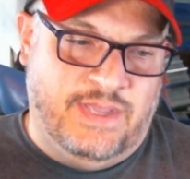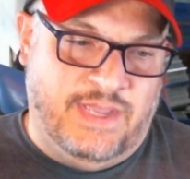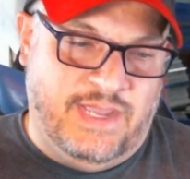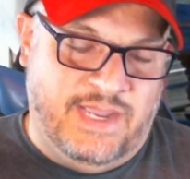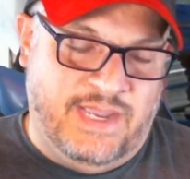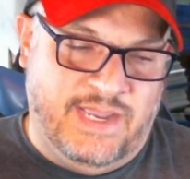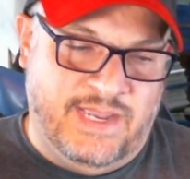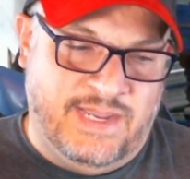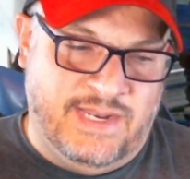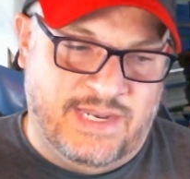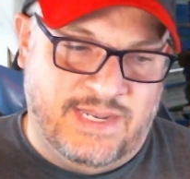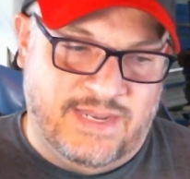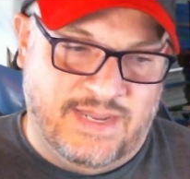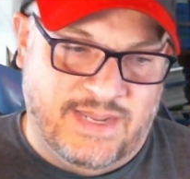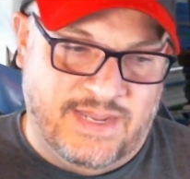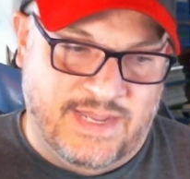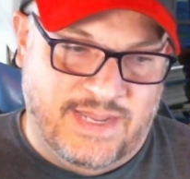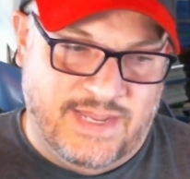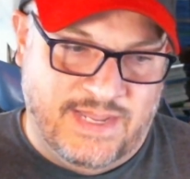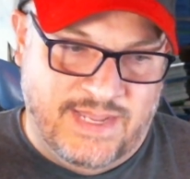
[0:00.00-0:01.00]
And
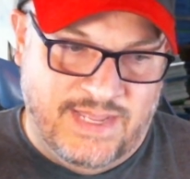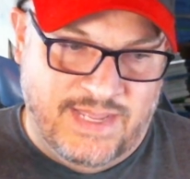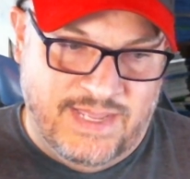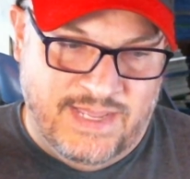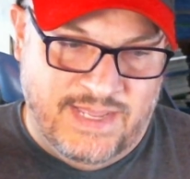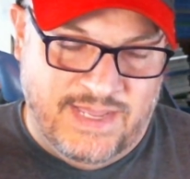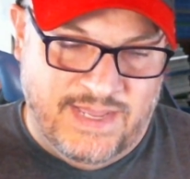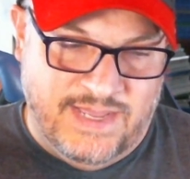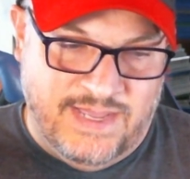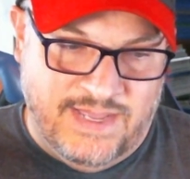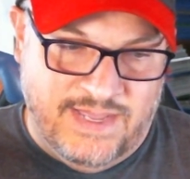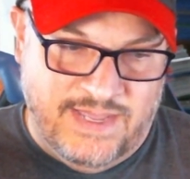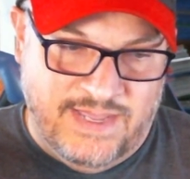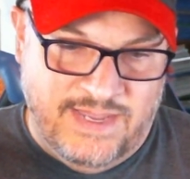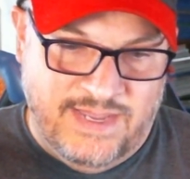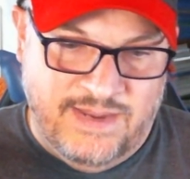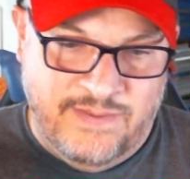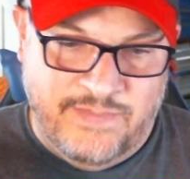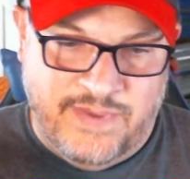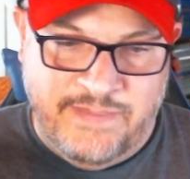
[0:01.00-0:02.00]

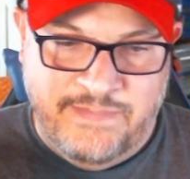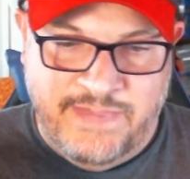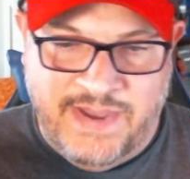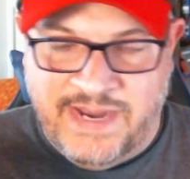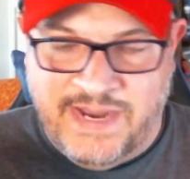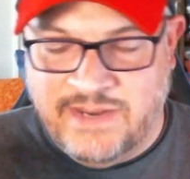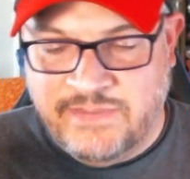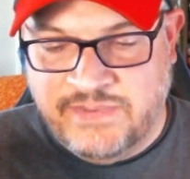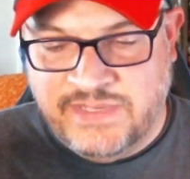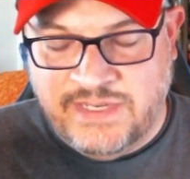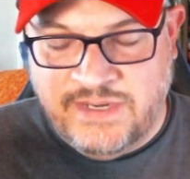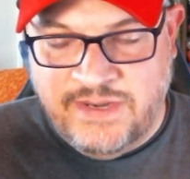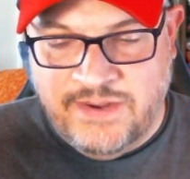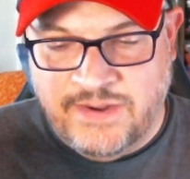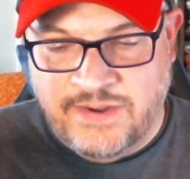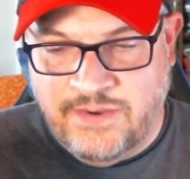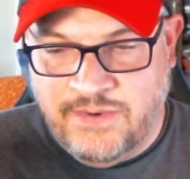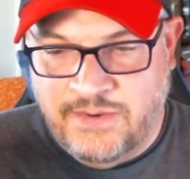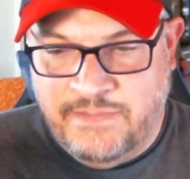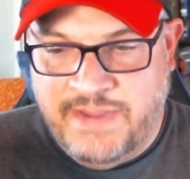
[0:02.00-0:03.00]
in my mind, I'm sitting
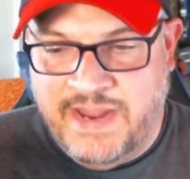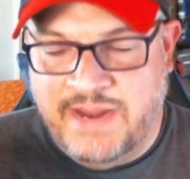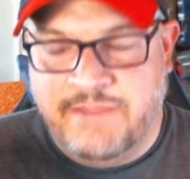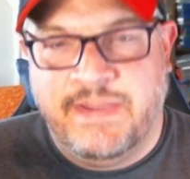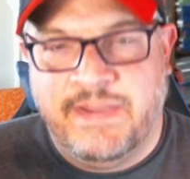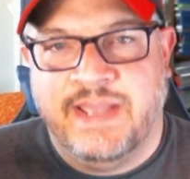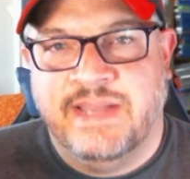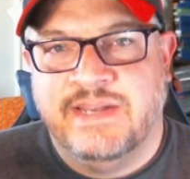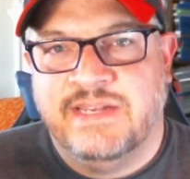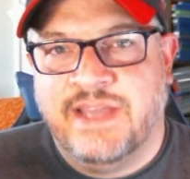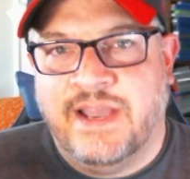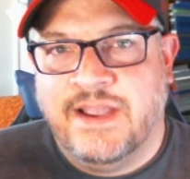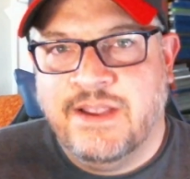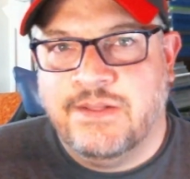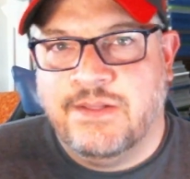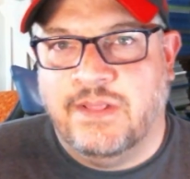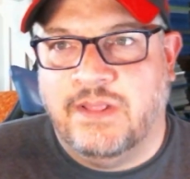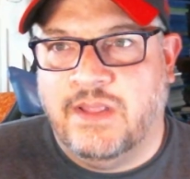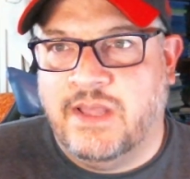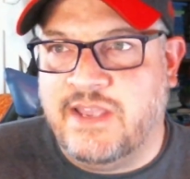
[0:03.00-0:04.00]
here going, man, my
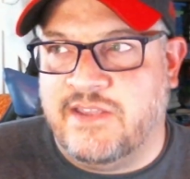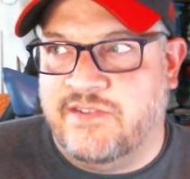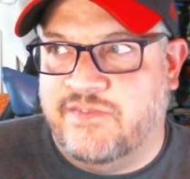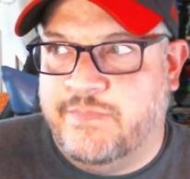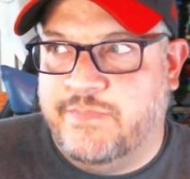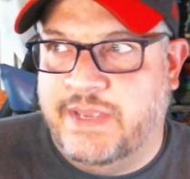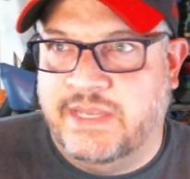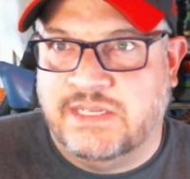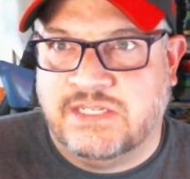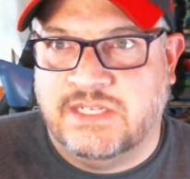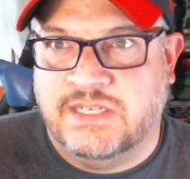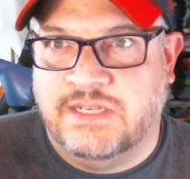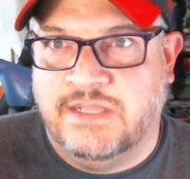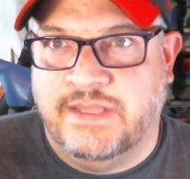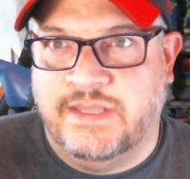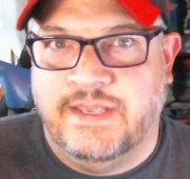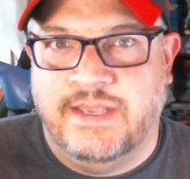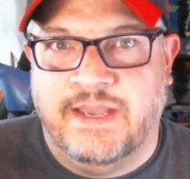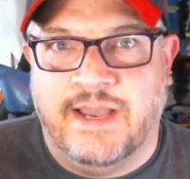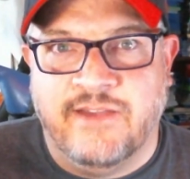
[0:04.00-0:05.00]
entire life,
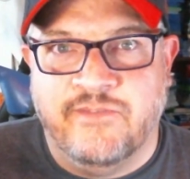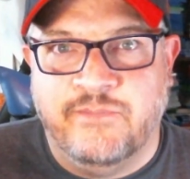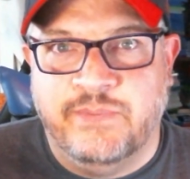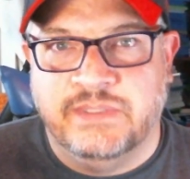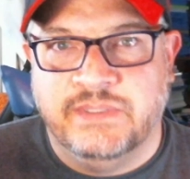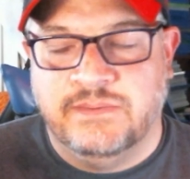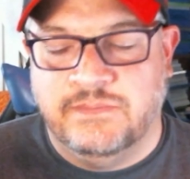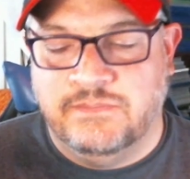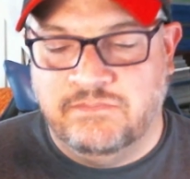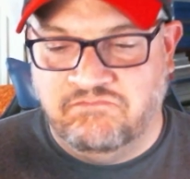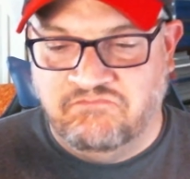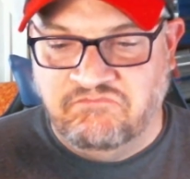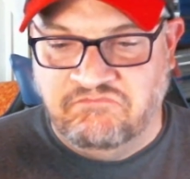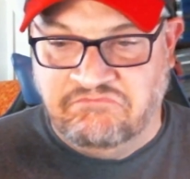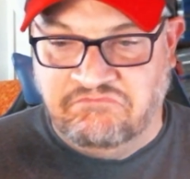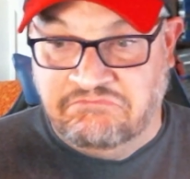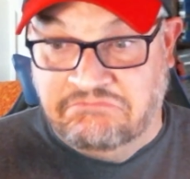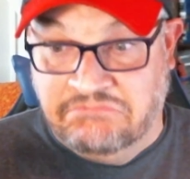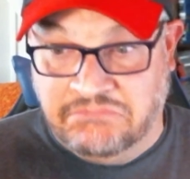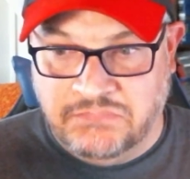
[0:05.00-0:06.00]
basically, I've been
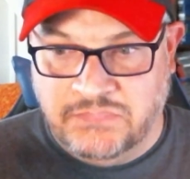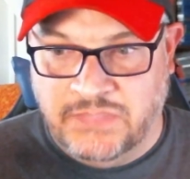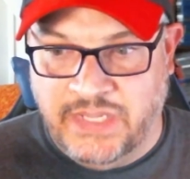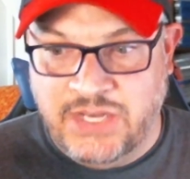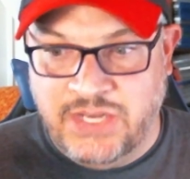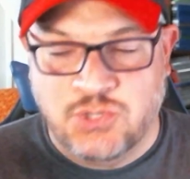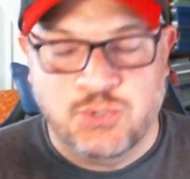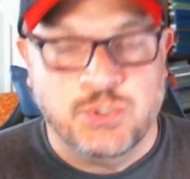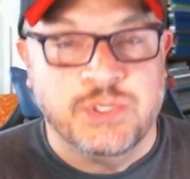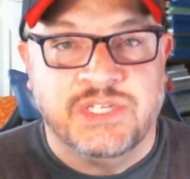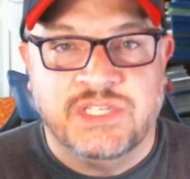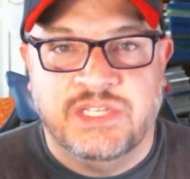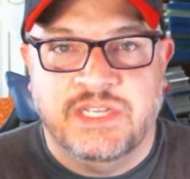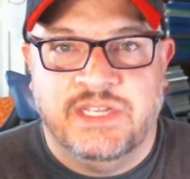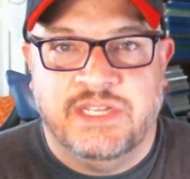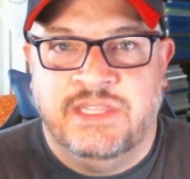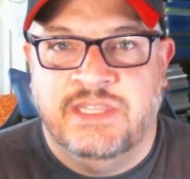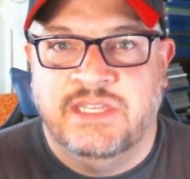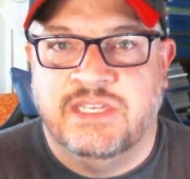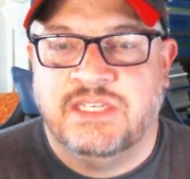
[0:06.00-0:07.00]
interested
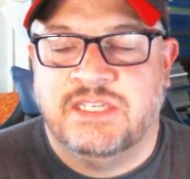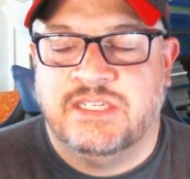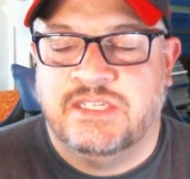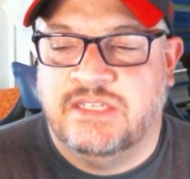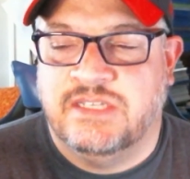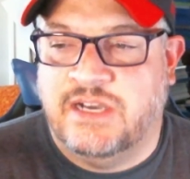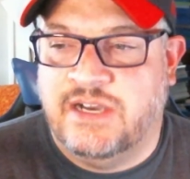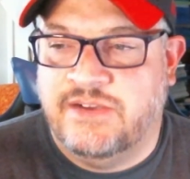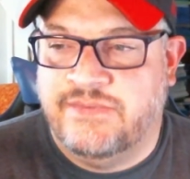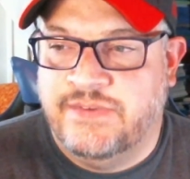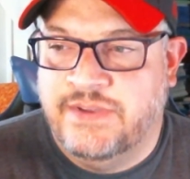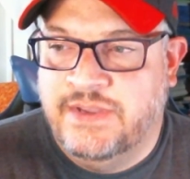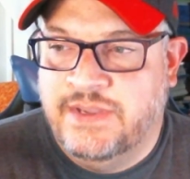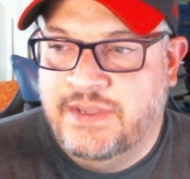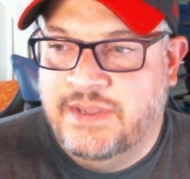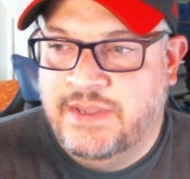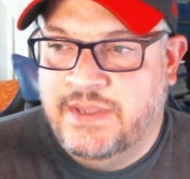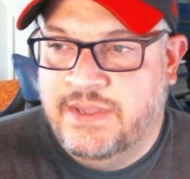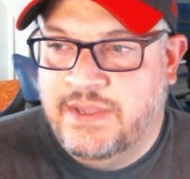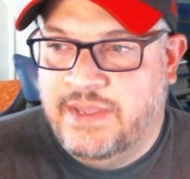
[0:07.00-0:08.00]
in this stuff
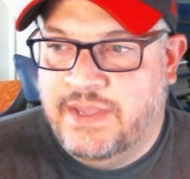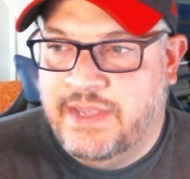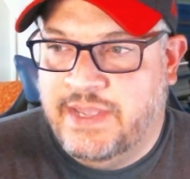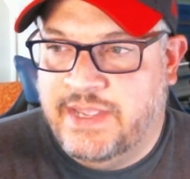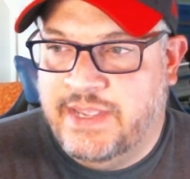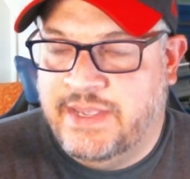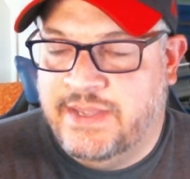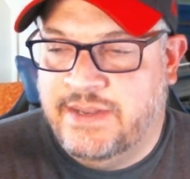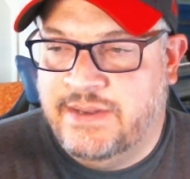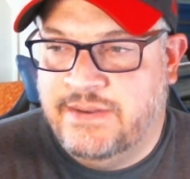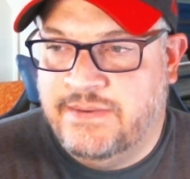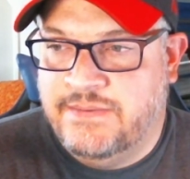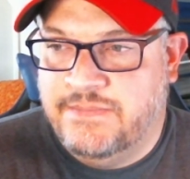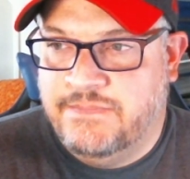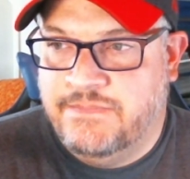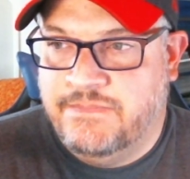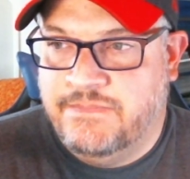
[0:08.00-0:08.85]
and